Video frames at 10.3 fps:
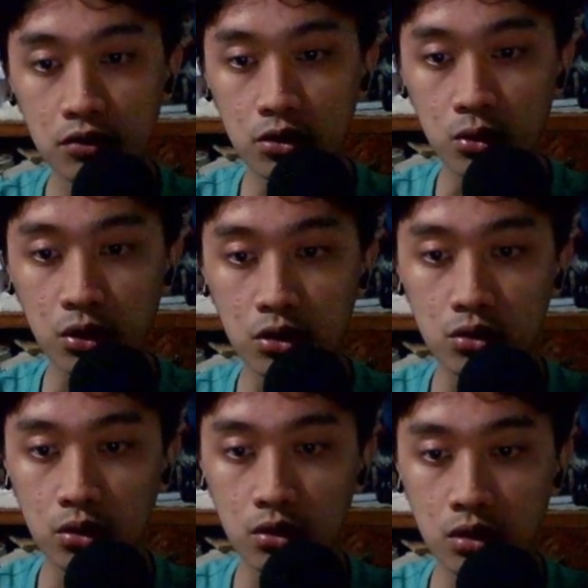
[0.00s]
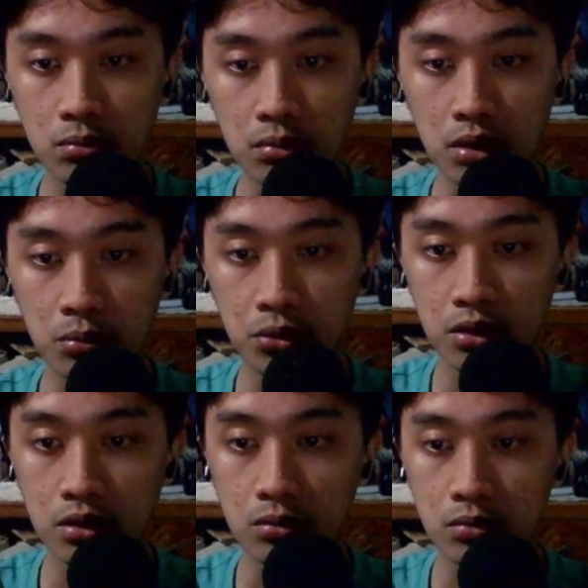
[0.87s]
So we control them by
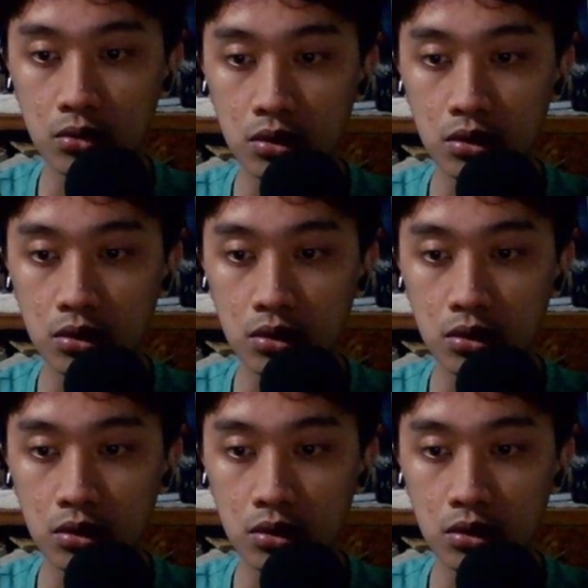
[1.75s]
putting them